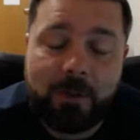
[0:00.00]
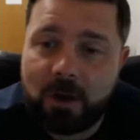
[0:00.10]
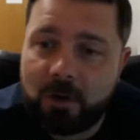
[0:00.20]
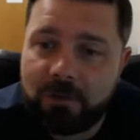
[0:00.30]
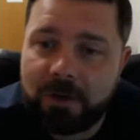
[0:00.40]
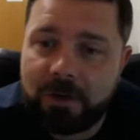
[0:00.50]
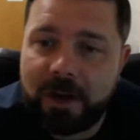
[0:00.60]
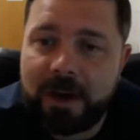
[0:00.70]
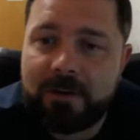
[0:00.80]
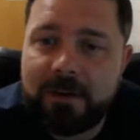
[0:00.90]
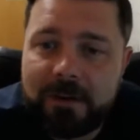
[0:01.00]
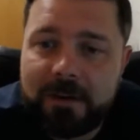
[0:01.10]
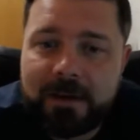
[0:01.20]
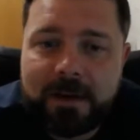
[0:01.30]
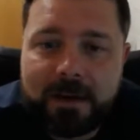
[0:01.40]
have it all figured out.
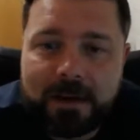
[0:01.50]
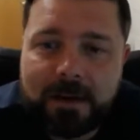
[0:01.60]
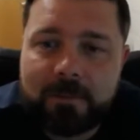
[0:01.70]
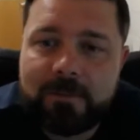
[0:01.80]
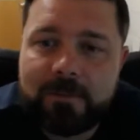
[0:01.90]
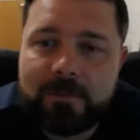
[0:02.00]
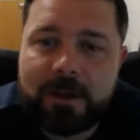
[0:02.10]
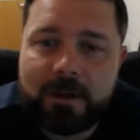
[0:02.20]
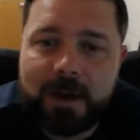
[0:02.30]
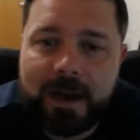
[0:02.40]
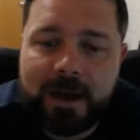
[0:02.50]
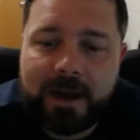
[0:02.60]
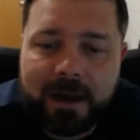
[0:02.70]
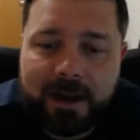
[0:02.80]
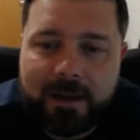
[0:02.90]
Um, you know, and I,
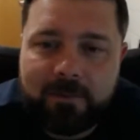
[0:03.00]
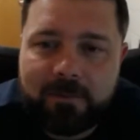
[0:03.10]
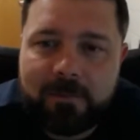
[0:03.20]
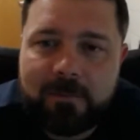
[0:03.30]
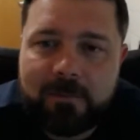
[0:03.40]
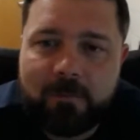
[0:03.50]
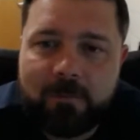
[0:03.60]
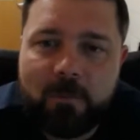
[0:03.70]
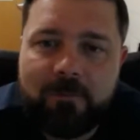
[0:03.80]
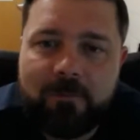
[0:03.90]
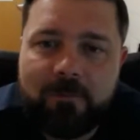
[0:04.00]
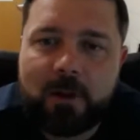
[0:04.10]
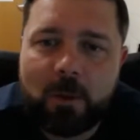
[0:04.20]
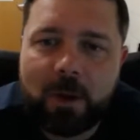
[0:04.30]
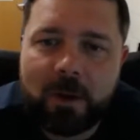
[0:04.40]
I am very
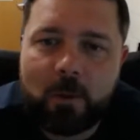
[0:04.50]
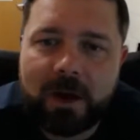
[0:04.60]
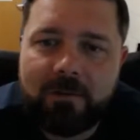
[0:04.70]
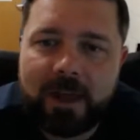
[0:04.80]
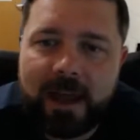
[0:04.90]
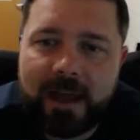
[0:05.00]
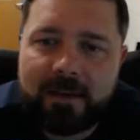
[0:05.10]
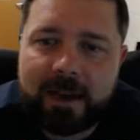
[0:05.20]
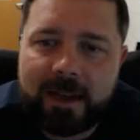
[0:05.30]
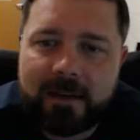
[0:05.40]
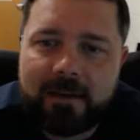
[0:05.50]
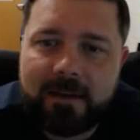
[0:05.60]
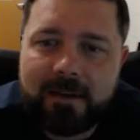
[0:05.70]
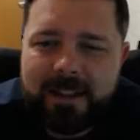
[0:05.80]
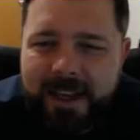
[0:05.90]
well aware of that. And
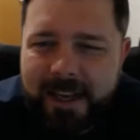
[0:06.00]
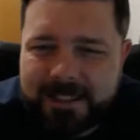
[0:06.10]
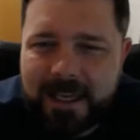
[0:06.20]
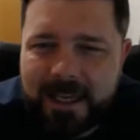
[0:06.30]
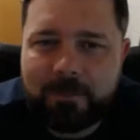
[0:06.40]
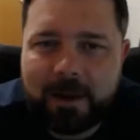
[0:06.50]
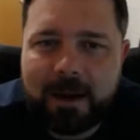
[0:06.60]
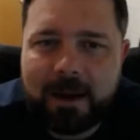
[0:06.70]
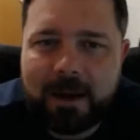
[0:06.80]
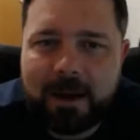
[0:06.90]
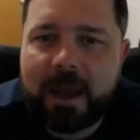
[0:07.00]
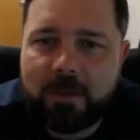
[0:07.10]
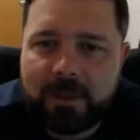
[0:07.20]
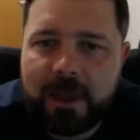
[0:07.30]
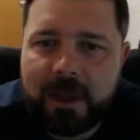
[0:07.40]
like I said, I'm, I'm okay
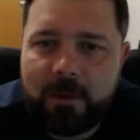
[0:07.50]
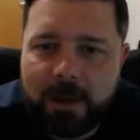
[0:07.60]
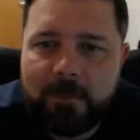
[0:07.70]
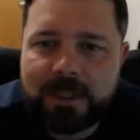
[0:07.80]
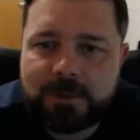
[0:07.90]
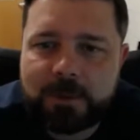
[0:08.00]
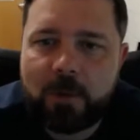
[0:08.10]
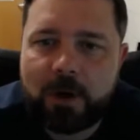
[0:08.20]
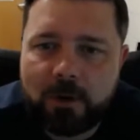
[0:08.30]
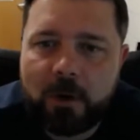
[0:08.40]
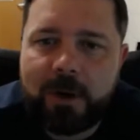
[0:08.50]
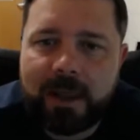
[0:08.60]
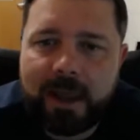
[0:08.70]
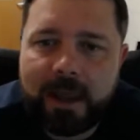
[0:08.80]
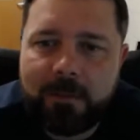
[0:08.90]
with that. I, it makes me want to grow my
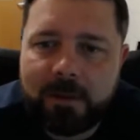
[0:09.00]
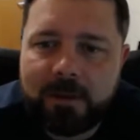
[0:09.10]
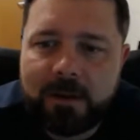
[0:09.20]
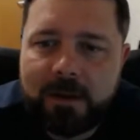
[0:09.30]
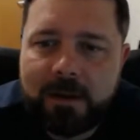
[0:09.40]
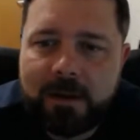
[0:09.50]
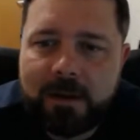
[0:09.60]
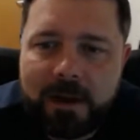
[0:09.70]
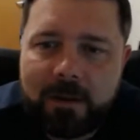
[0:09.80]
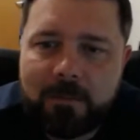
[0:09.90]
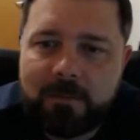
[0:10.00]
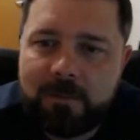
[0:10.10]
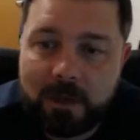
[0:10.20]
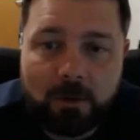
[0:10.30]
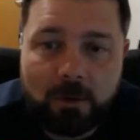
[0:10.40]
game and, um,
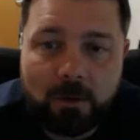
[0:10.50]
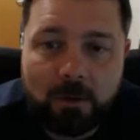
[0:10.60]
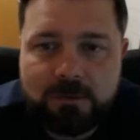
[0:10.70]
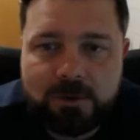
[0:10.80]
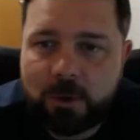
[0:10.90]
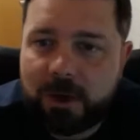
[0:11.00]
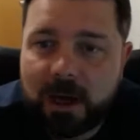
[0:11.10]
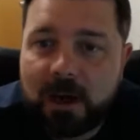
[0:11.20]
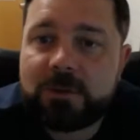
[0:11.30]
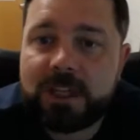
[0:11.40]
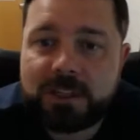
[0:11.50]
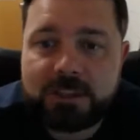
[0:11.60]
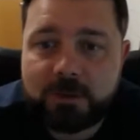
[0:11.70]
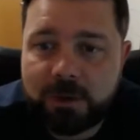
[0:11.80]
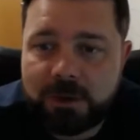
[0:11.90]
you know, joining
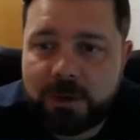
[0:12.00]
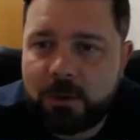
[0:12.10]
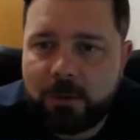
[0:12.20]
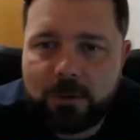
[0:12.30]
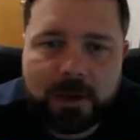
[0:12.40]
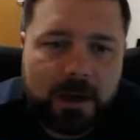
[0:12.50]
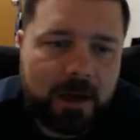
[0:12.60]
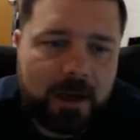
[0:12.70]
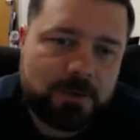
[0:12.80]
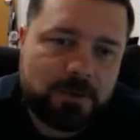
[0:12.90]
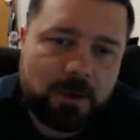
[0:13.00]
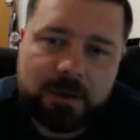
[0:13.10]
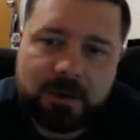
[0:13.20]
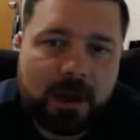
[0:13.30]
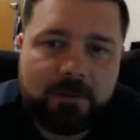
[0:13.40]
conversations with you, uh,
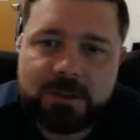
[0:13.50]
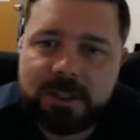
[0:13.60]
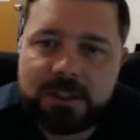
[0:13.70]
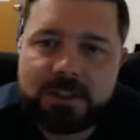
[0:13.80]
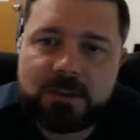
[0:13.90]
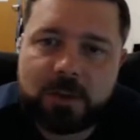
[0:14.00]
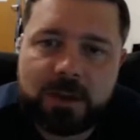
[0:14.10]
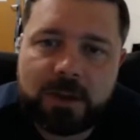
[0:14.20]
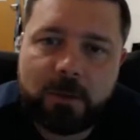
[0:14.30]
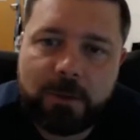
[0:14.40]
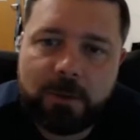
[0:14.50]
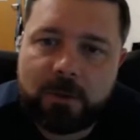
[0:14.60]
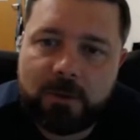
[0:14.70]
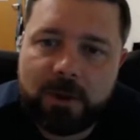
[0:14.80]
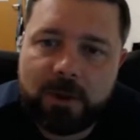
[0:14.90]
joining conversations with other people
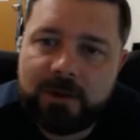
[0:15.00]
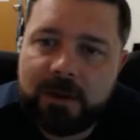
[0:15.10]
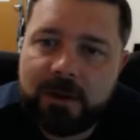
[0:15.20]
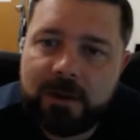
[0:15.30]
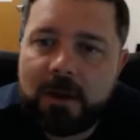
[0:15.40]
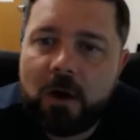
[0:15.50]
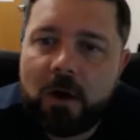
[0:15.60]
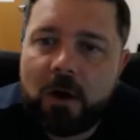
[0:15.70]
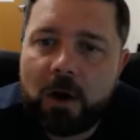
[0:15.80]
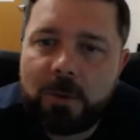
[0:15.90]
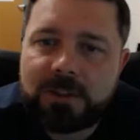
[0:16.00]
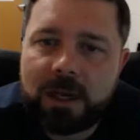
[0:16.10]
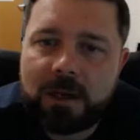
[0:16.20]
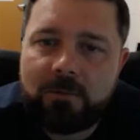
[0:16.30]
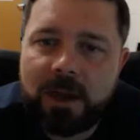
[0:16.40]
around Oklahoma,
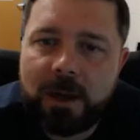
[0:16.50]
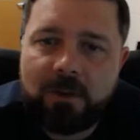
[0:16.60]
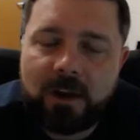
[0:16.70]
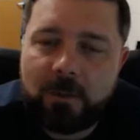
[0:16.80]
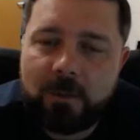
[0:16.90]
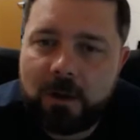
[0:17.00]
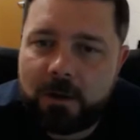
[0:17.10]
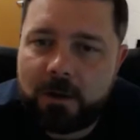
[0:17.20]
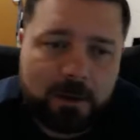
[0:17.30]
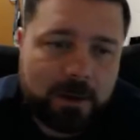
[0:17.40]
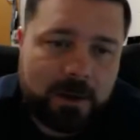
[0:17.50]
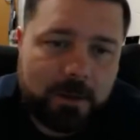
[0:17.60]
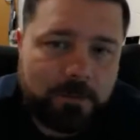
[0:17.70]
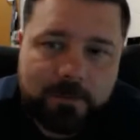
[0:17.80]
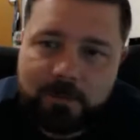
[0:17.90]
talking about volleyball, going to
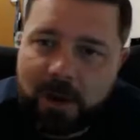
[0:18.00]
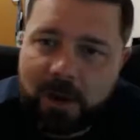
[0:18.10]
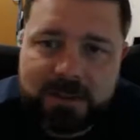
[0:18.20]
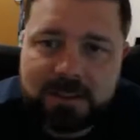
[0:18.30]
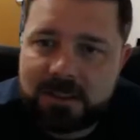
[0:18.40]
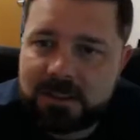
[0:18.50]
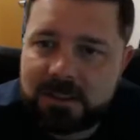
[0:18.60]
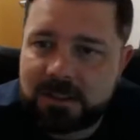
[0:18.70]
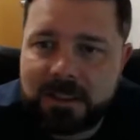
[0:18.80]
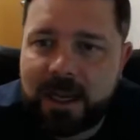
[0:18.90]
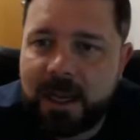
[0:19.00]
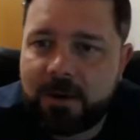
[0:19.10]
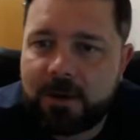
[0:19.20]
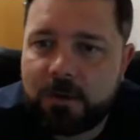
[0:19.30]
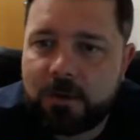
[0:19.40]
club practices and seeing how
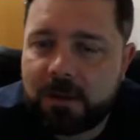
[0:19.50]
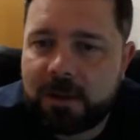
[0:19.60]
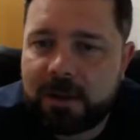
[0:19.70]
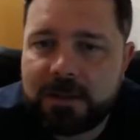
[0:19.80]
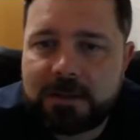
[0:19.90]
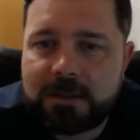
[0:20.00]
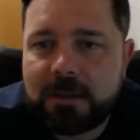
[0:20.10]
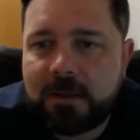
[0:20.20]
they're doing things,